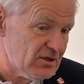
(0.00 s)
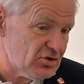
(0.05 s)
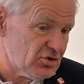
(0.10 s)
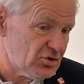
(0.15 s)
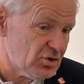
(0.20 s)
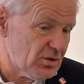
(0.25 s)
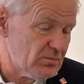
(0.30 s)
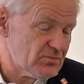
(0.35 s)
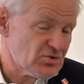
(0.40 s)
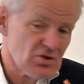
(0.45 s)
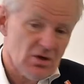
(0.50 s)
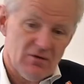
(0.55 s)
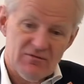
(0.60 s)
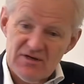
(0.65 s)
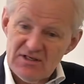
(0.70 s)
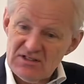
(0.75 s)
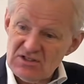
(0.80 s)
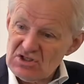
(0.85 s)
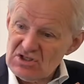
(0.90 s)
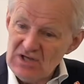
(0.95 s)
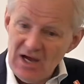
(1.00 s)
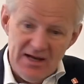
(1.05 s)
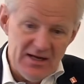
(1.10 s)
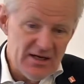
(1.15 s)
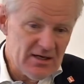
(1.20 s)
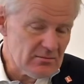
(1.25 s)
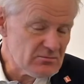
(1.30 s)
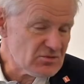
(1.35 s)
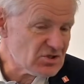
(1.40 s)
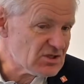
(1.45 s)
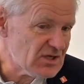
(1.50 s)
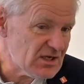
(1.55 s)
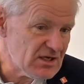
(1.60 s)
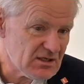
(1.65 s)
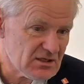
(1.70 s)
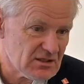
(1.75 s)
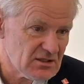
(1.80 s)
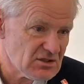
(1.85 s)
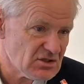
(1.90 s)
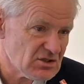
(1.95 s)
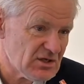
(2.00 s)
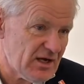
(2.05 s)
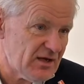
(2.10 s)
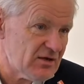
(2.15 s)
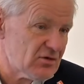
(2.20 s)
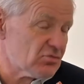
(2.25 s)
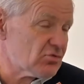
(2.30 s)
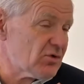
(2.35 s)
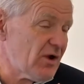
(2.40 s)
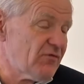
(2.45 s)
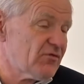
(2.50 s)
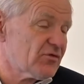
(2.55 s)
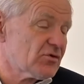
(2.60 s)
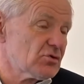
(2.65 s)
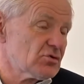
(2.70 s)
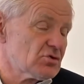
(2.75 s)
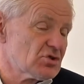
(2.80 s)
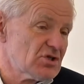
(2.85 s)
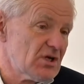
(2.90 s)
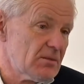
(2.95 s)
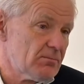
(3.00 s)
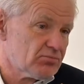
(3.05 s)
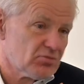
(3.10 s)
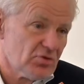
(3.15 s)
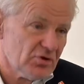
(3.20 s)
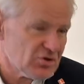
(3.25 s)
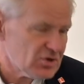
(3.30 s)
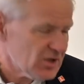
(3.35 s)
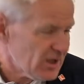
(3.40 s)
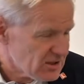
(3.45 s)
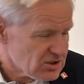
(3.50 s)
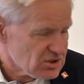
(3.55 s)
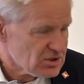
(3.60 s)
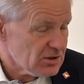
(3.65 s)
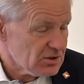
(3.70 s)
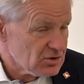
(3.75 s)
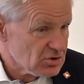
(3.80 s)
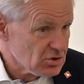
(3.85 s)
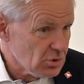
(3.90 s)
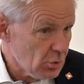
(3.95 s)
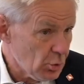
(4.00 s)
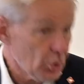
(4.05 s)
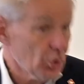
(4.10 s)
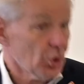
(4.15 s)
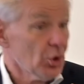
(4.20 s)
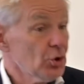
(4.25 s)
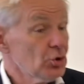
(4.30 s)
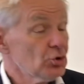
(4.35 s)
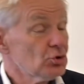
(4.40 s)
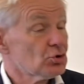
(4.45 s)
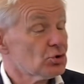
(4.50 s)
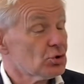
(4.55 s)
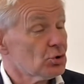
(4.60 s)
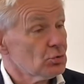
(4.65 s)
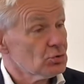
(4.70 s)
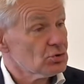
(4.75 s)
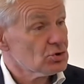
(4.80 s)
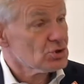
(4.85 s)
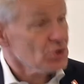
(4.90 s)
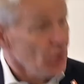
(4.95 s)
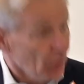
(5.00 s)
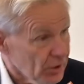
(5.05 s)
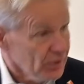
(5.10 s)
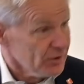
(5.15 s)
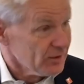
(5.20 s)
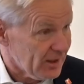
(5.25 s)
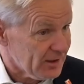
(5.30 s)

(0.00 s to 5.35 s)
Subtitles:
in terms of asylum seekers and refugee protection and so on to join